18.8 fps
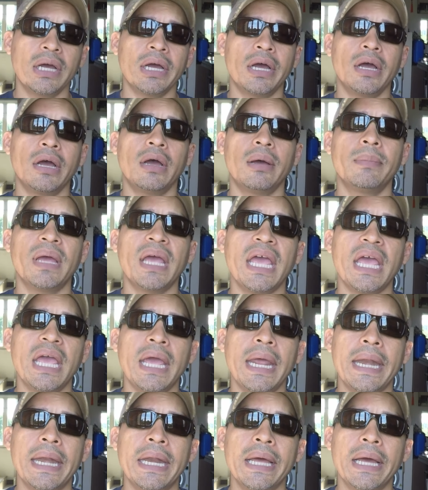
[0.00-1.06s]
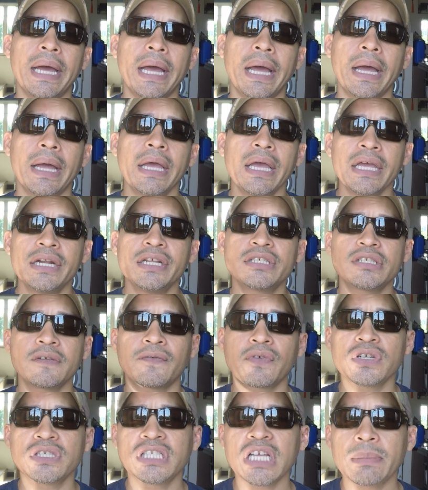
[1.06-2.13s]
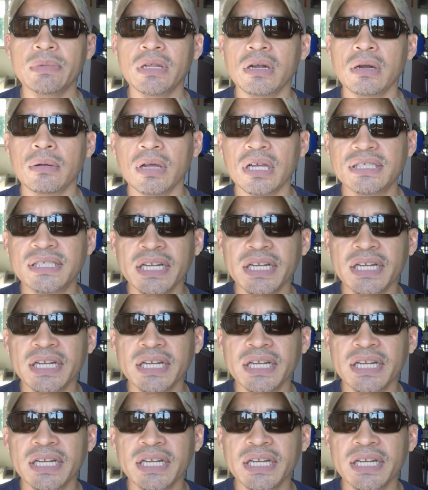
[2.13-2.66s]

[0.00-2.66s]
Um, and uh, this is the first time that a, a,